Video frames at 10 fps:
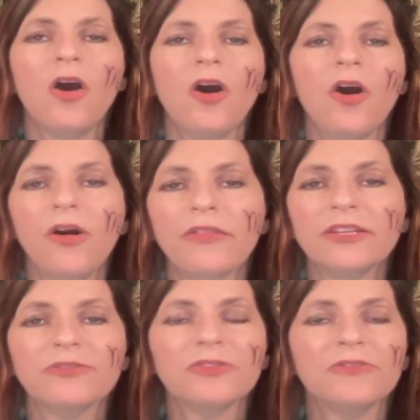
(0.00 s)
All the
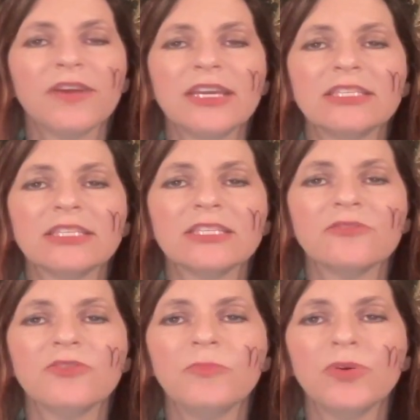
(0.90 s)
different phases
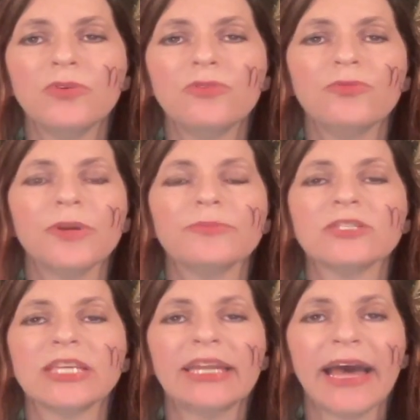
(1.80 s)
of the moon
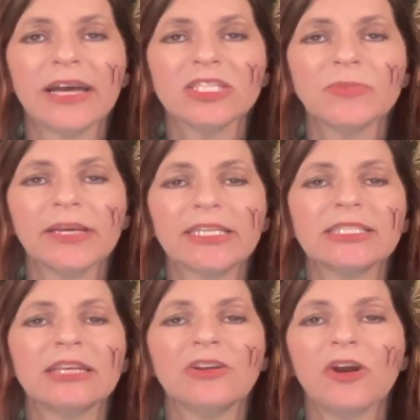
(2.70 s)
represent aspects
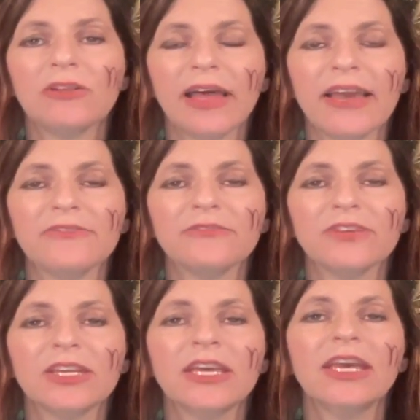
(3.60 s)
in our life.
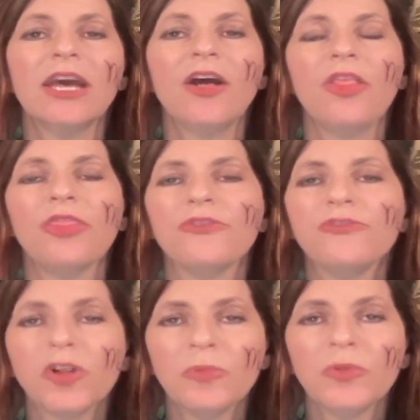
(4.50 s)
The
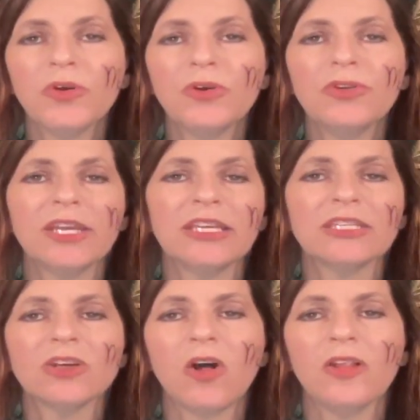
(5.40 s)
full moon
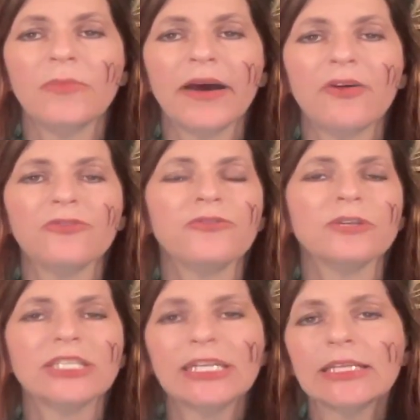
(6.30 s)
is all about
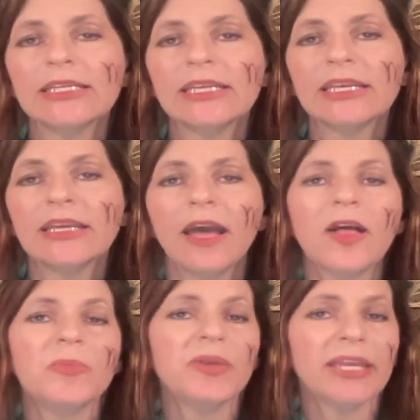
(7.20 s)
fertility,
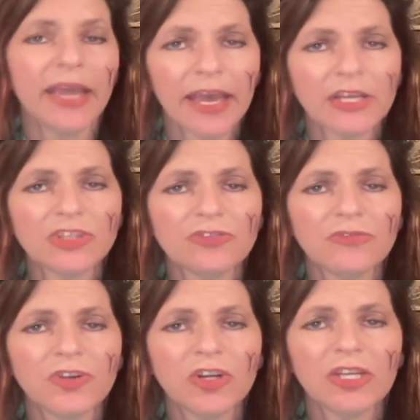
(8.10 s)
being
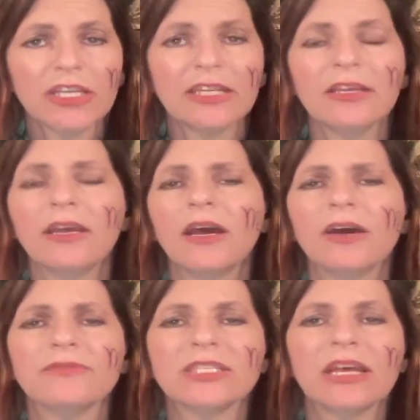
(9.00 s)
extroverted,
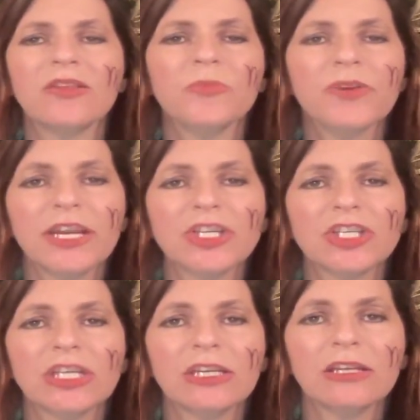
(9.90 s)
of
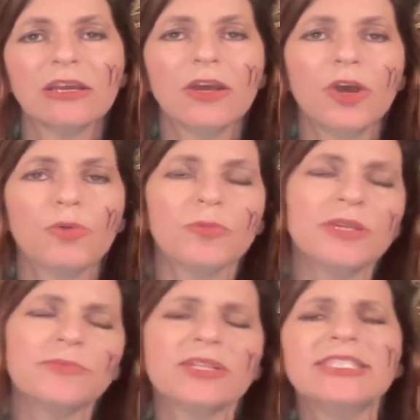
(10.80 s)
celebration, where
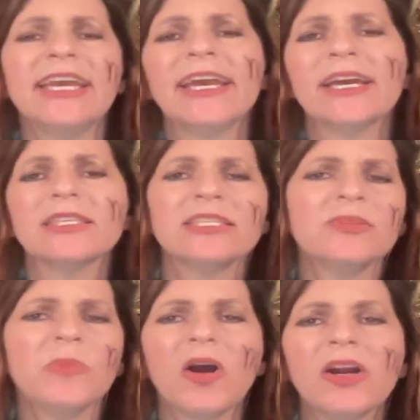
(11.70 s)
people danced
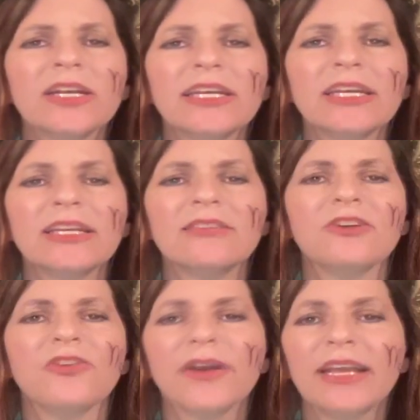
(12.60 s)
and partied in the
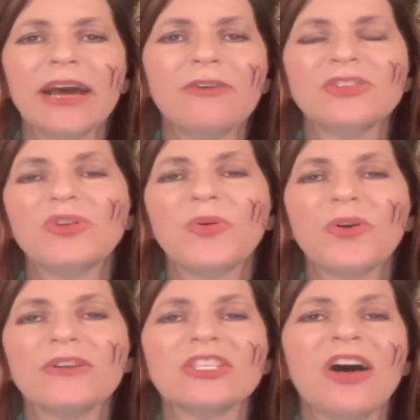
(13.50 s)
great
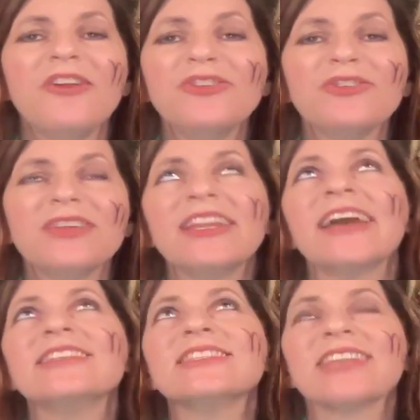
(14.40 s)
outdoors under the
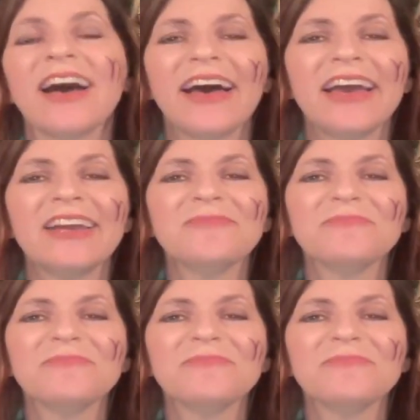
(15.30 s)
night sky,